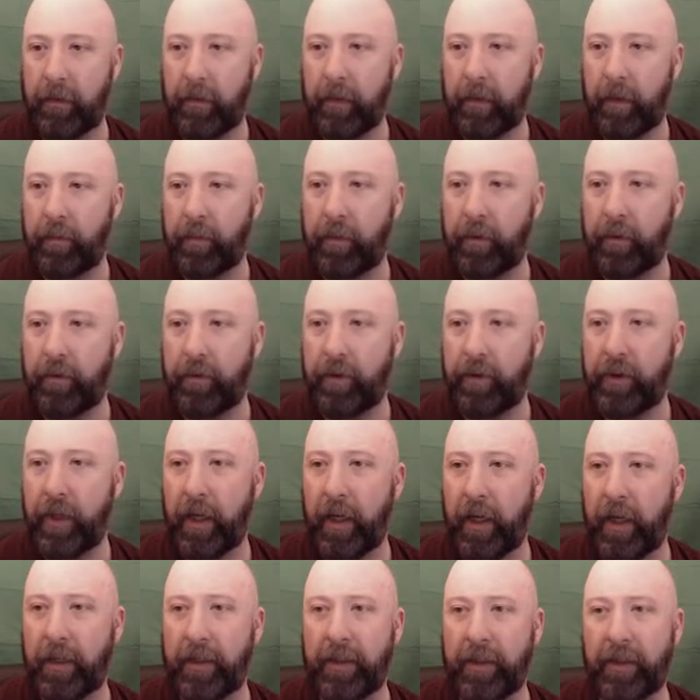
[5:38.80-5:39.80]
A bruised
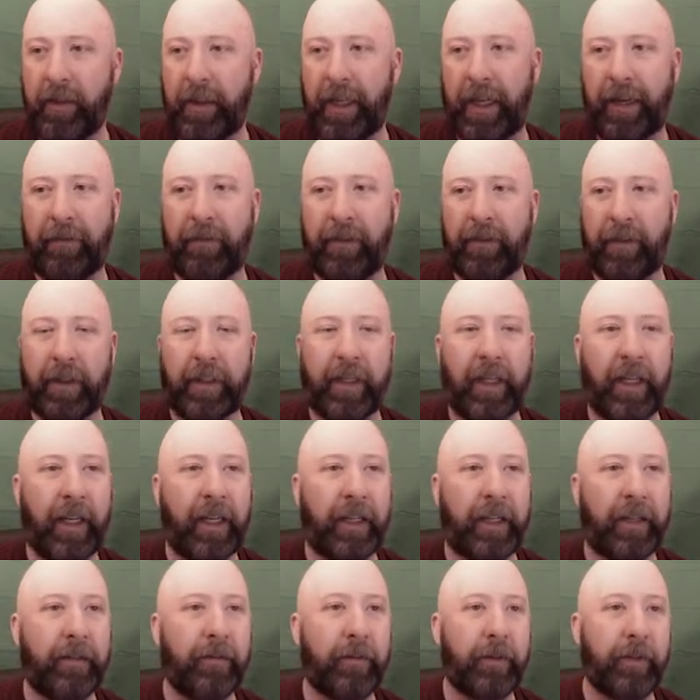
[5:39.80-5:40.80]
jaw. He's only out for a day.
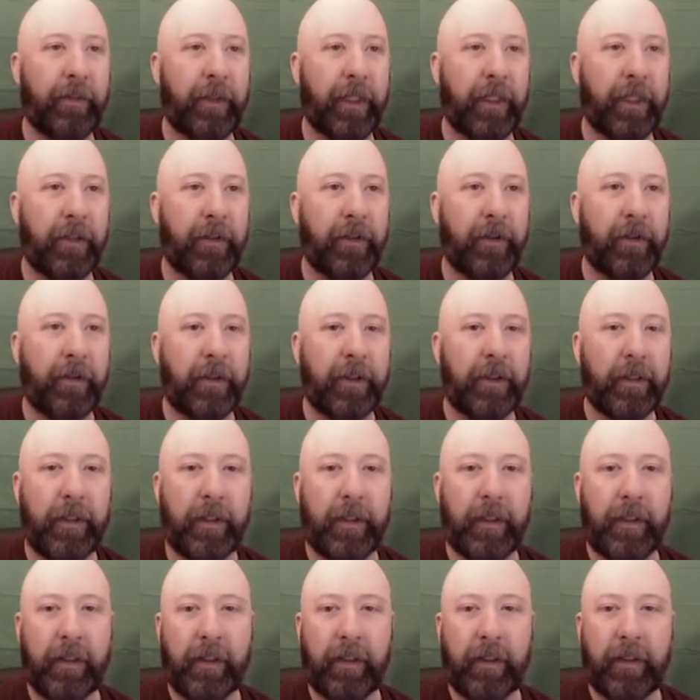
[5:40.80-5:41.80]
Whoop-de-doo.
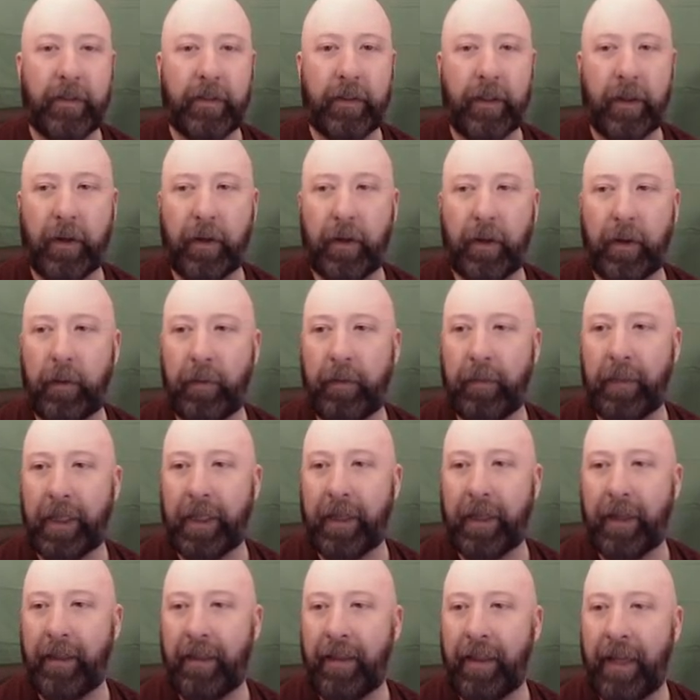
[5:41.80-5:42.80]
So,
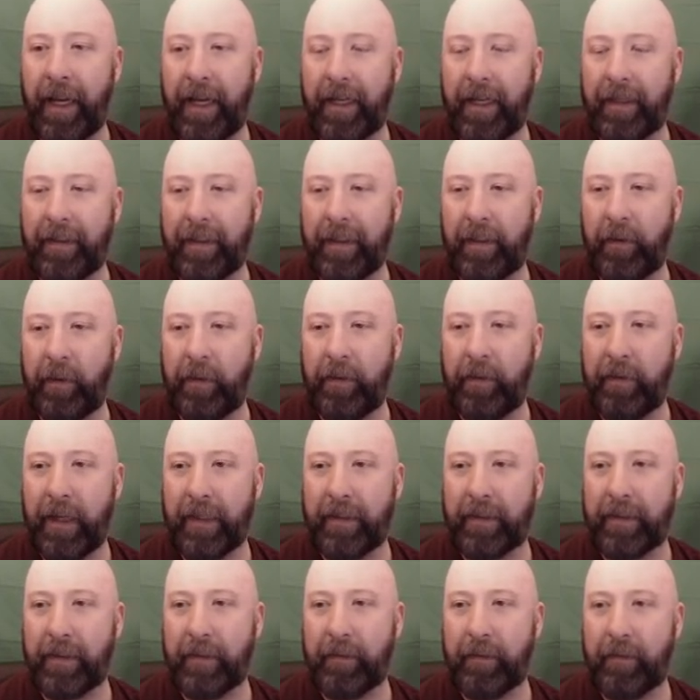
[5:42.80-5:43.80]
but that is it. We've
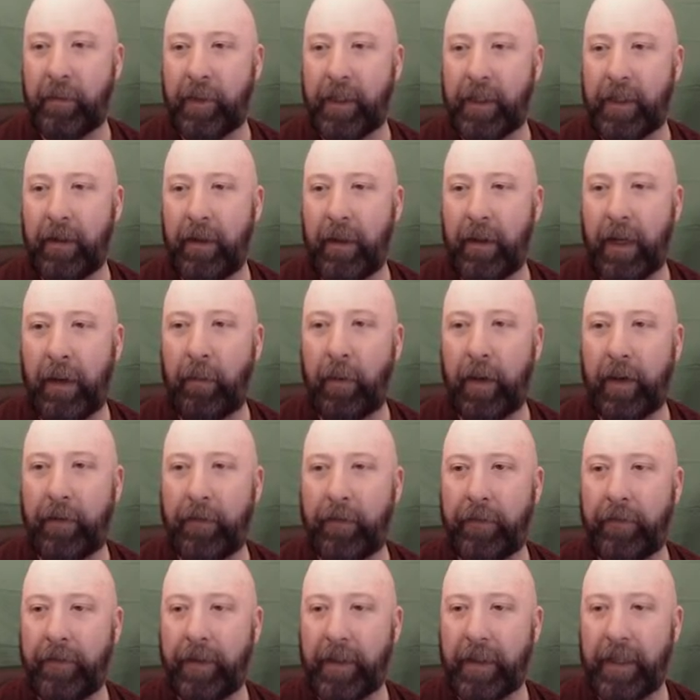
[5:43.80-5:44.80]
got some. I want
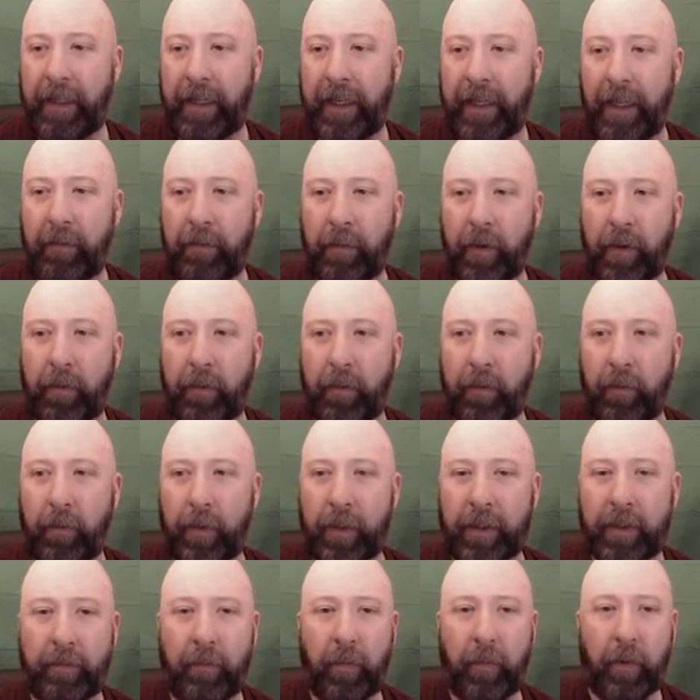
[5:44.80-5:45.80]
to fill it out more
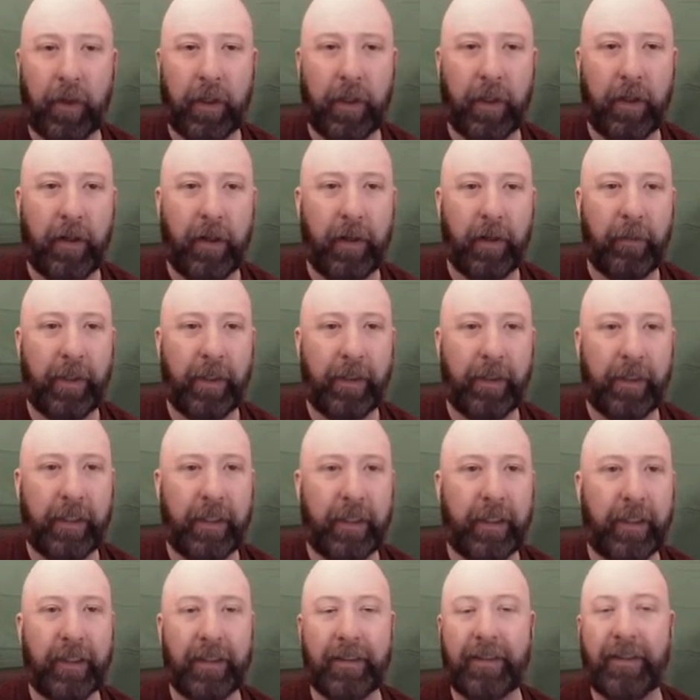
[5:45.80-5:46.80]
with more current ability,
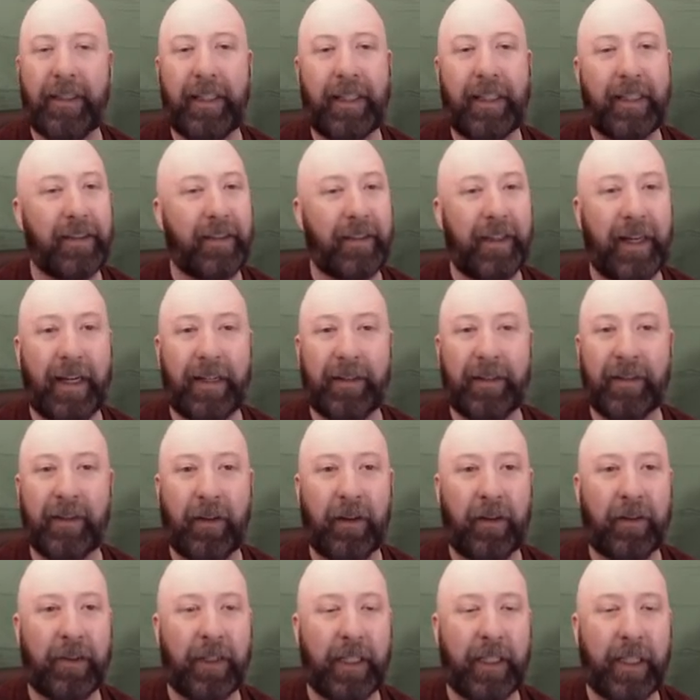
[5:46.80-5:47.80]
because these guys are
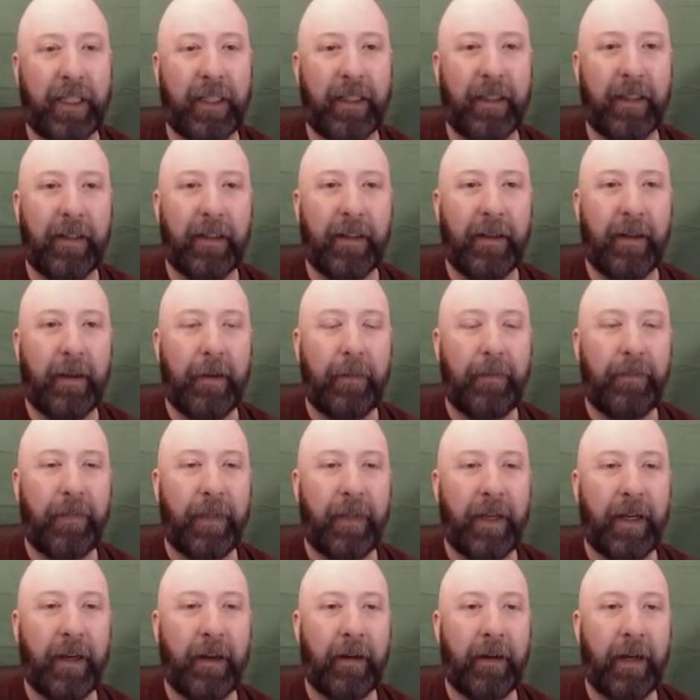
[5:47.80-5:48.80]
only.
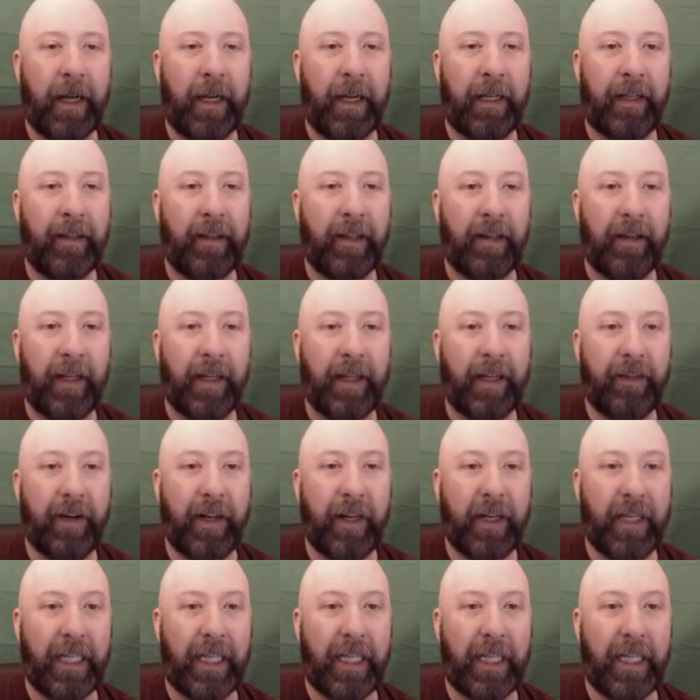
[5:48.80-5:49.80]
They're not even
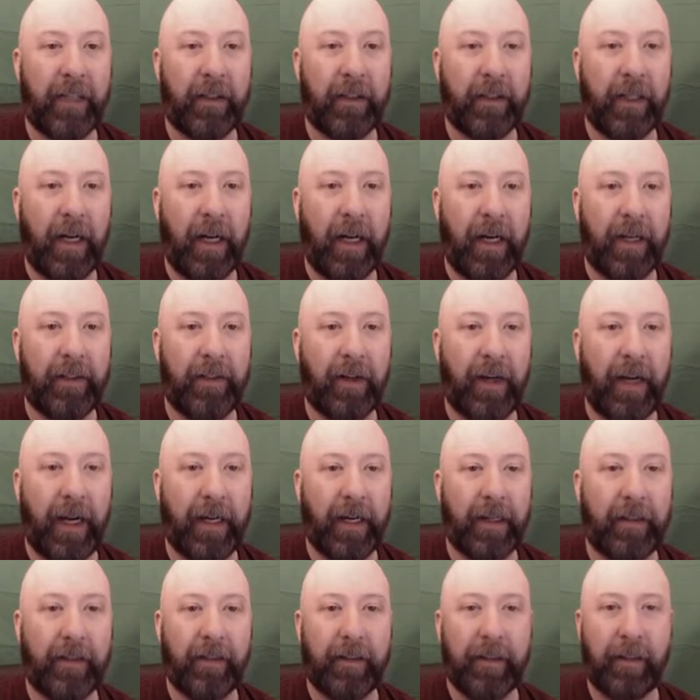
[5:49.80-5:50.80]
on a year
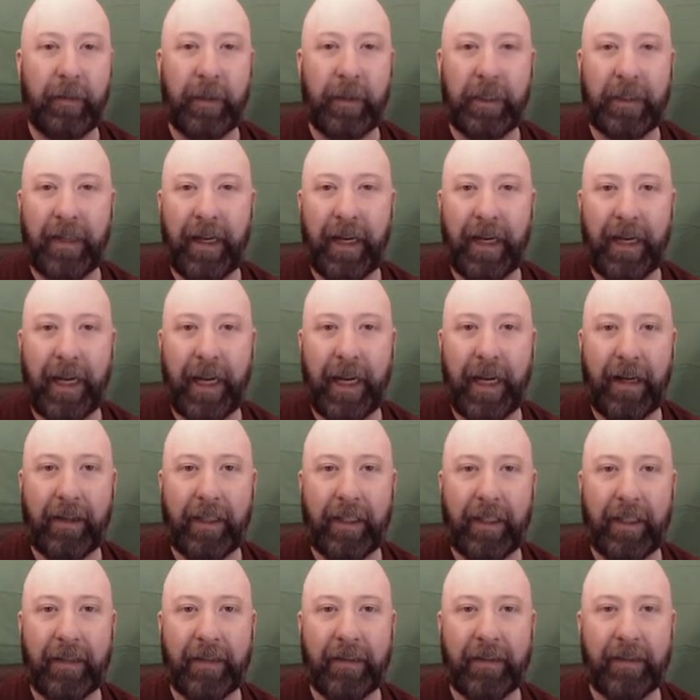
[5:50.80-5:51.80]
contract. I mean, Zach
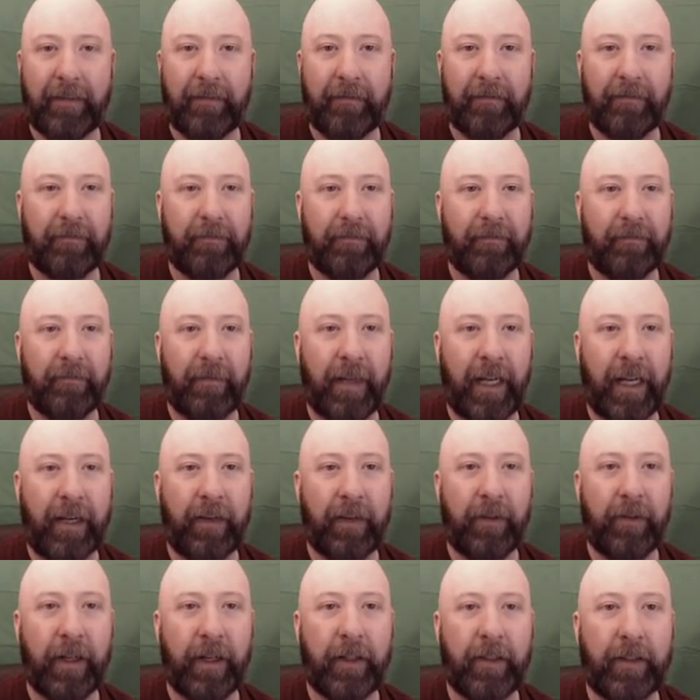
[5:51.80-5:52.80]
Alley is. I
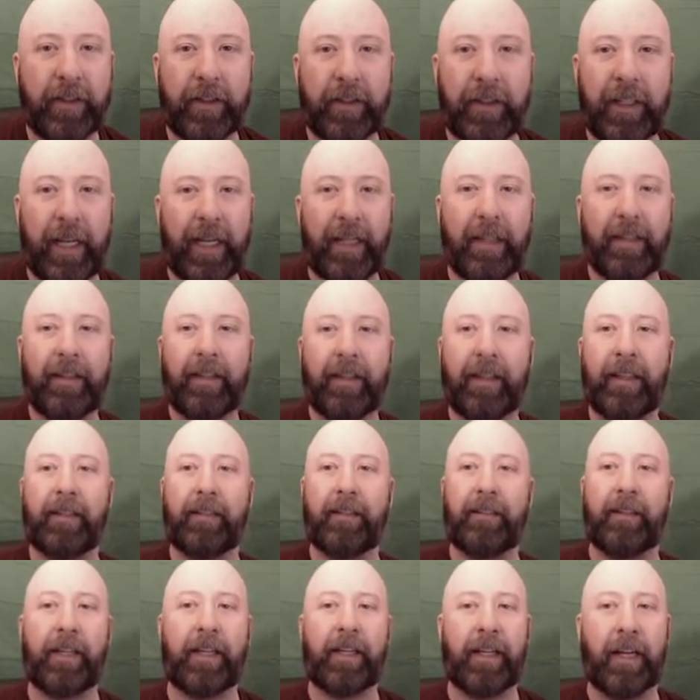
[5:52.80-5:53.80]
don't understand
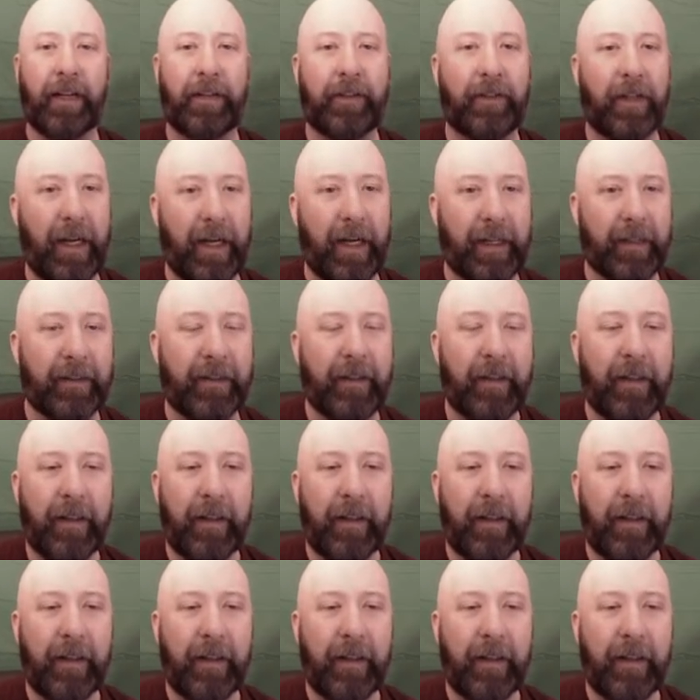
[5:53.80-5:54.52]
the contracts,